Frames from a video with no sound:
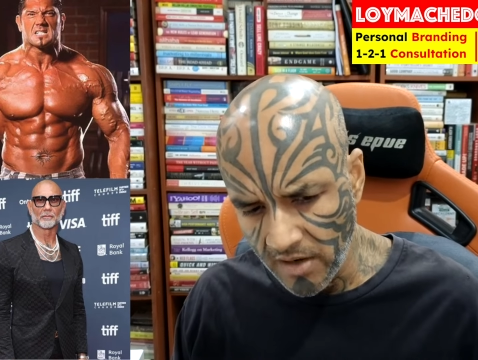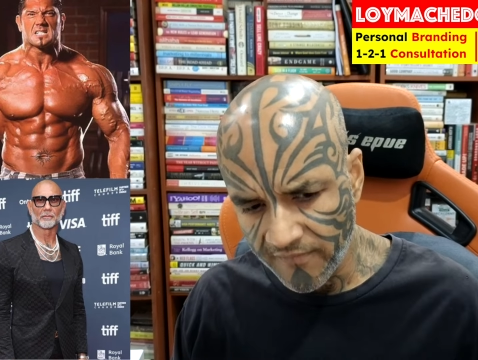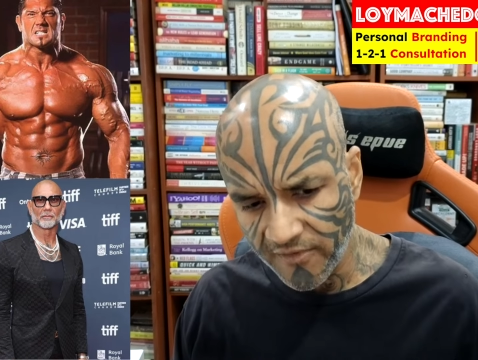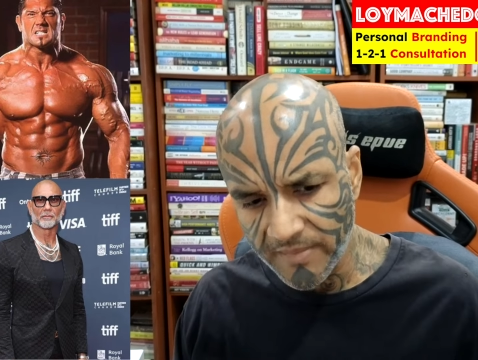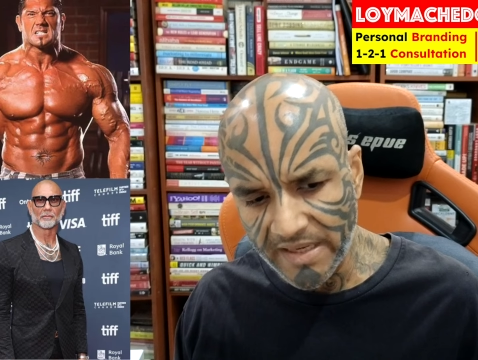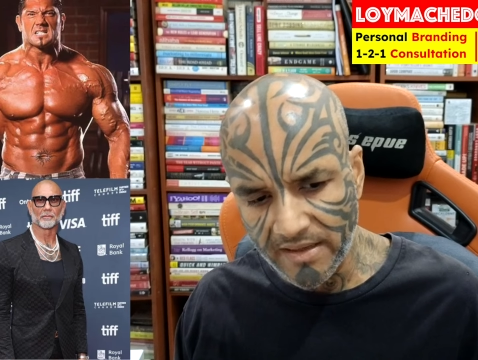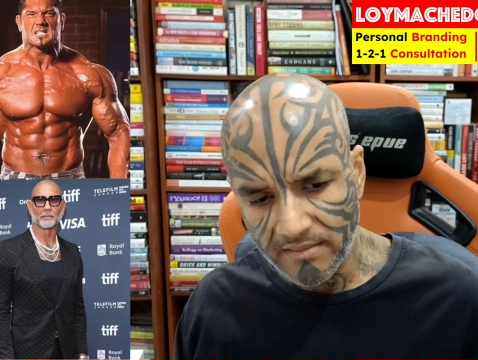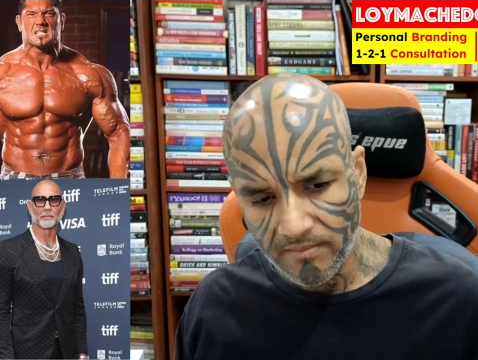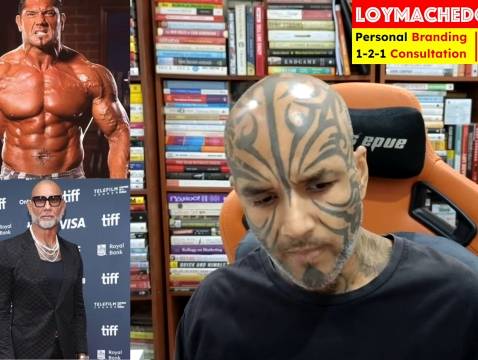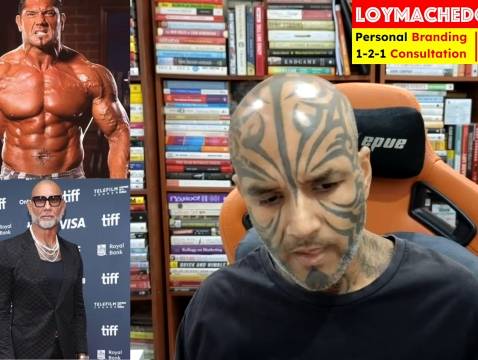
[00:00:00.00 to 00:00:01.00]
Speaker 1: for me,
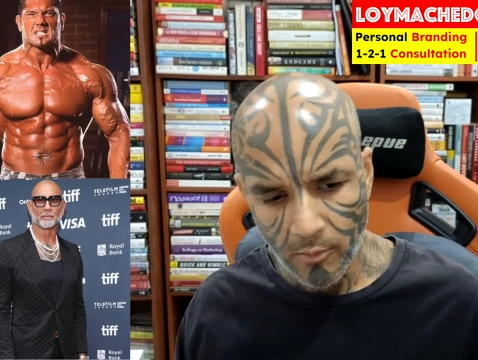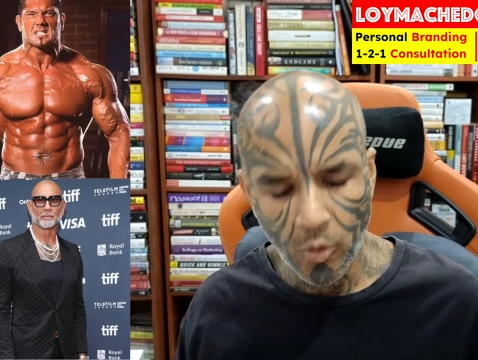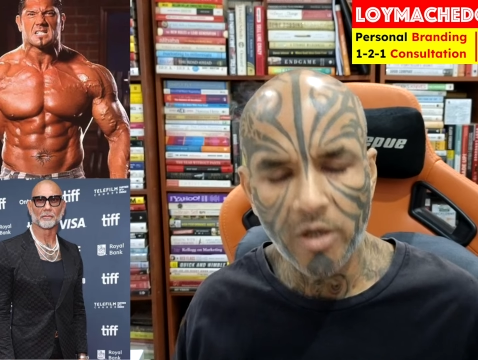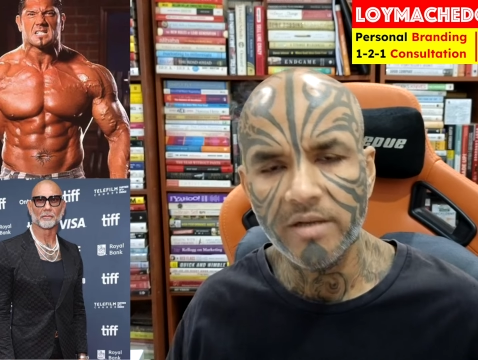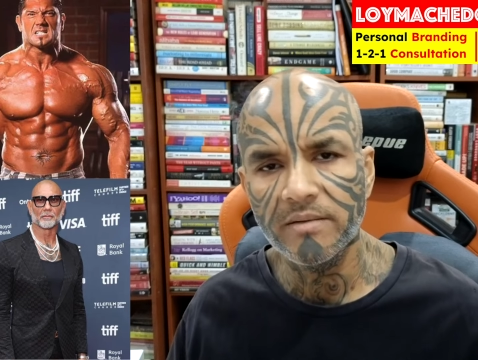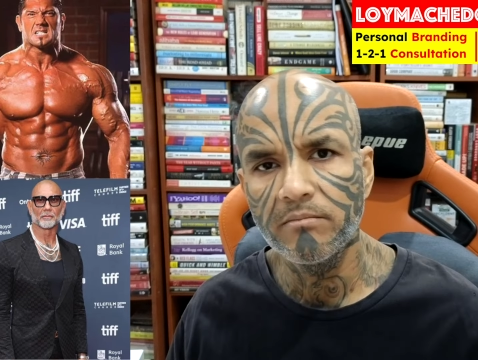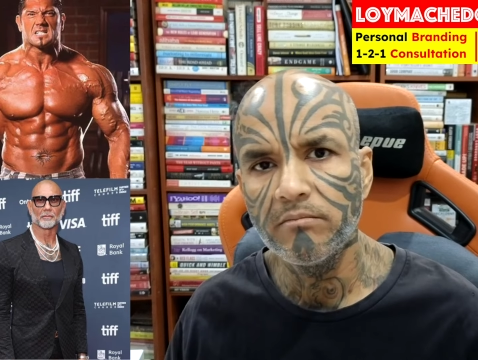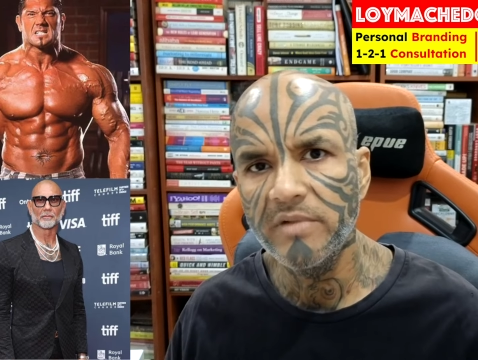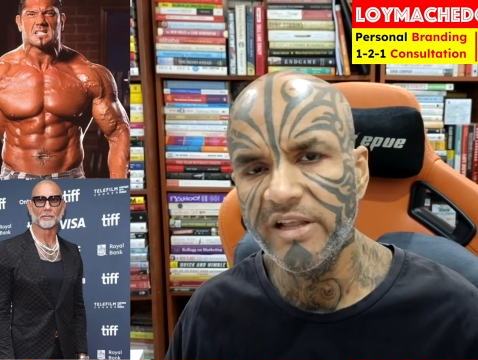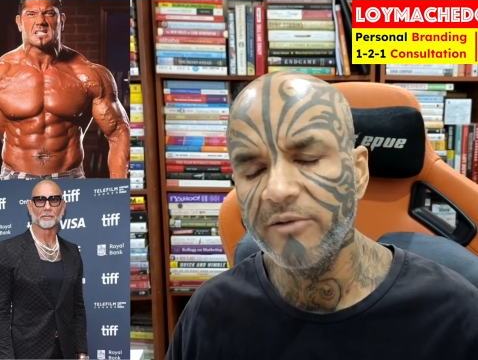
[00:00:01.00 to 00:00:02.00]
what
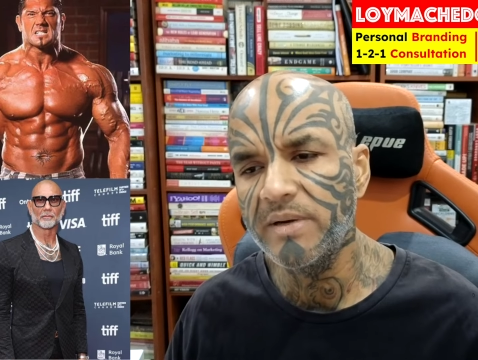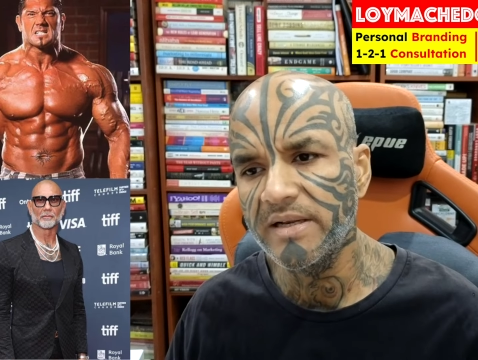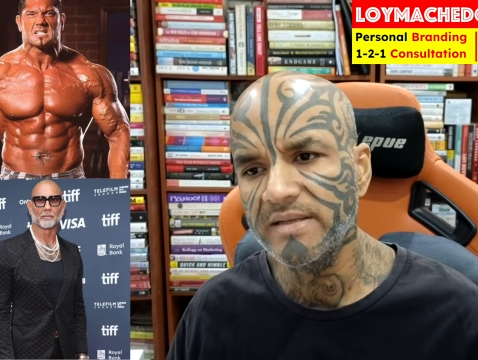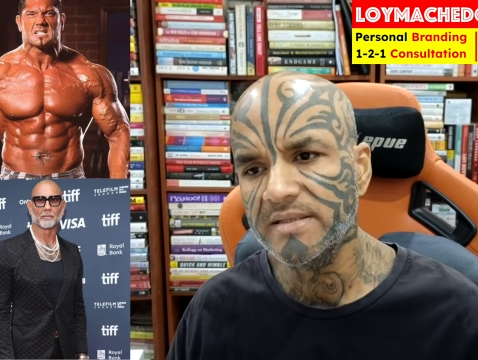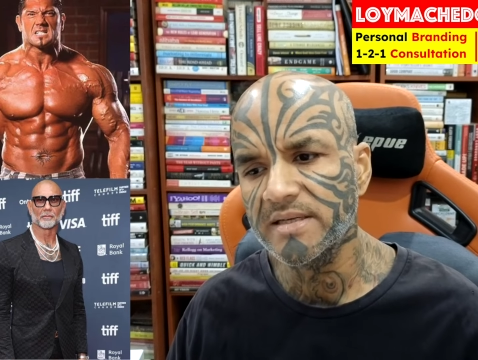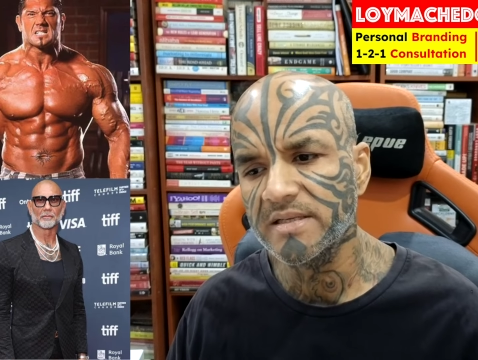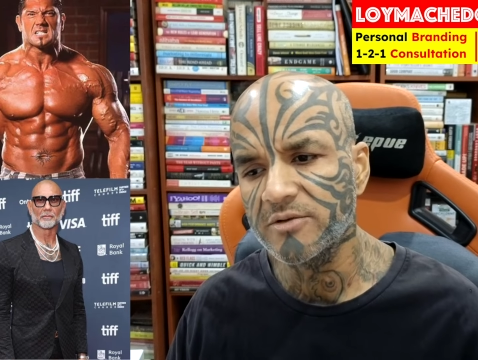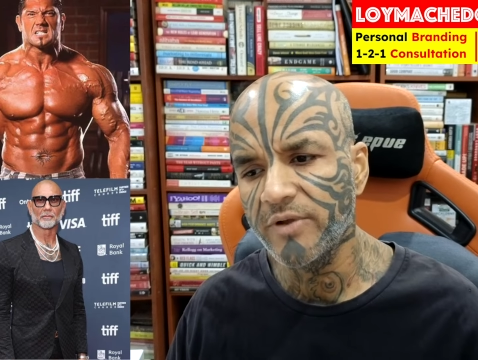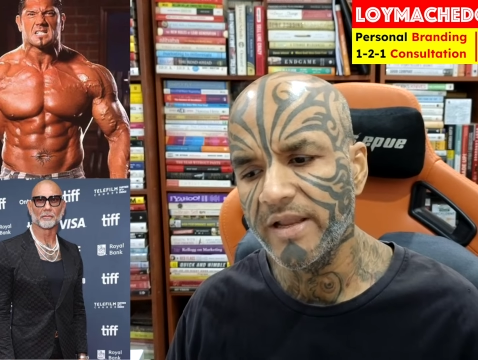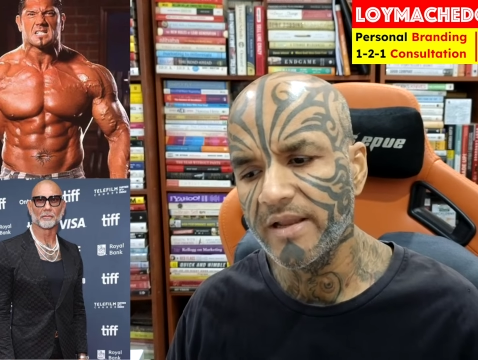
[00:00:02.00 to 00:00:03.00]
Dave Bautista is
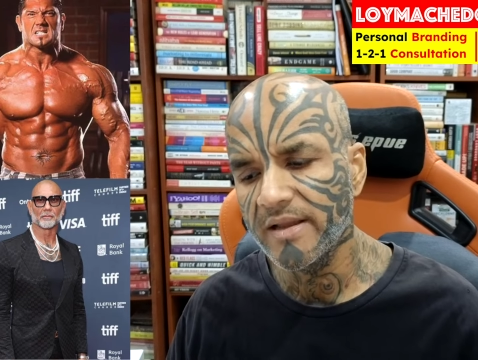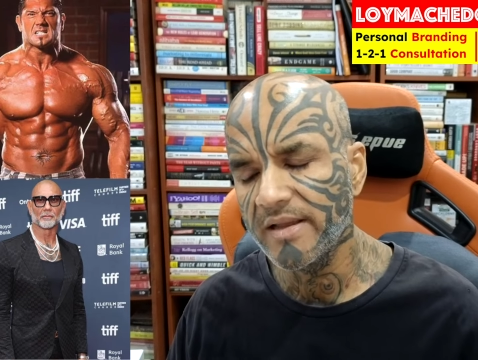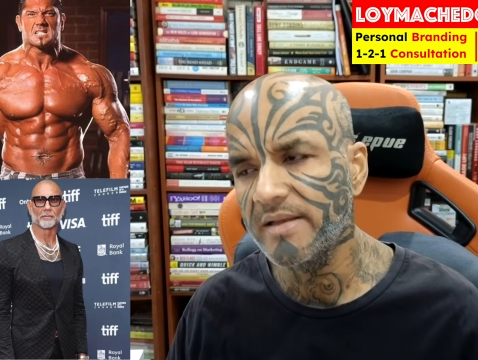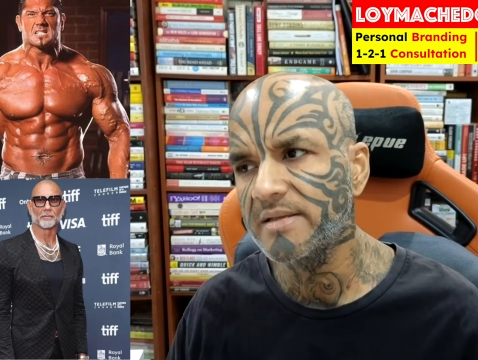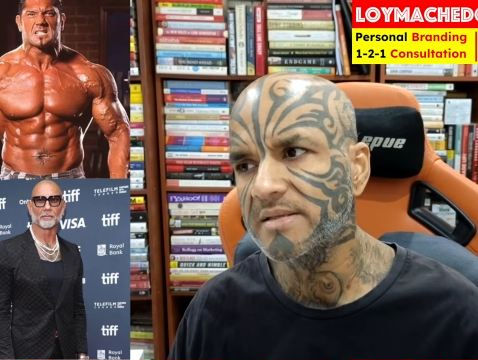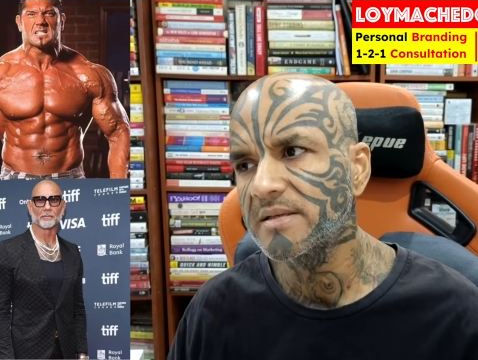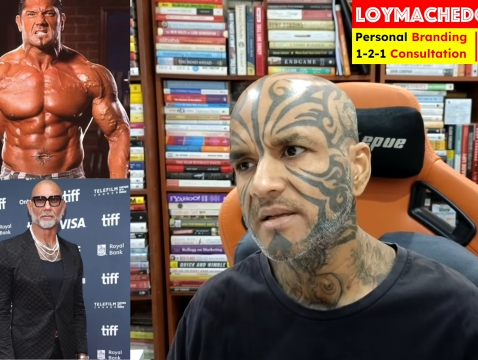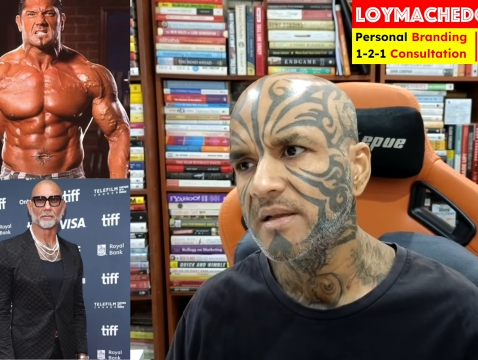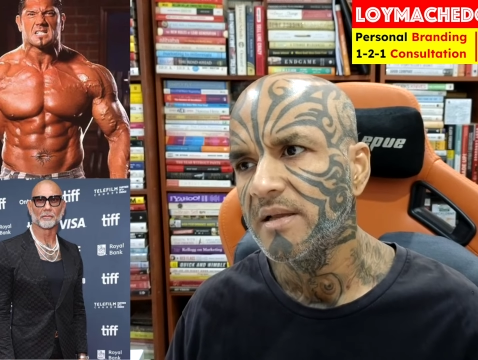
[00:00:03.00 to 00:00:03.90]
doing is